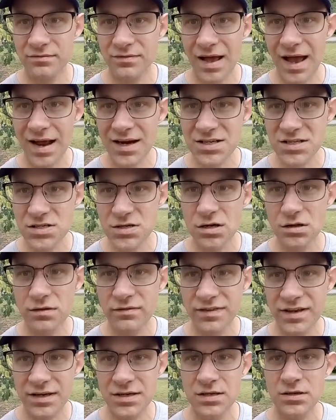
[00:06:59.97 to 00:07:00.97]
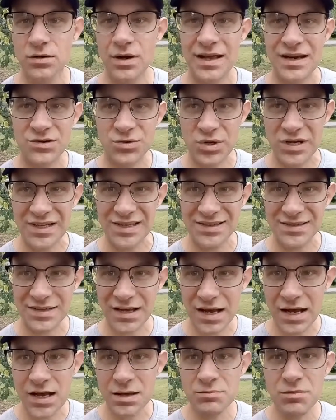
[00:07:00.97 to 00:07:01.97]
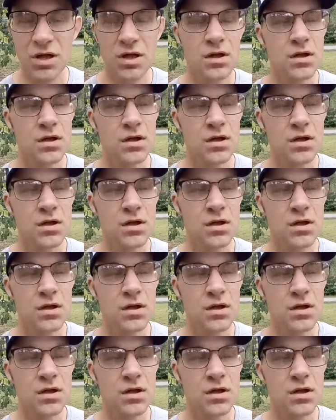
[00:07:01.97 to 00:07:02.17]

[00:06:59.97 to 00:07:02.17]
actual video in real time,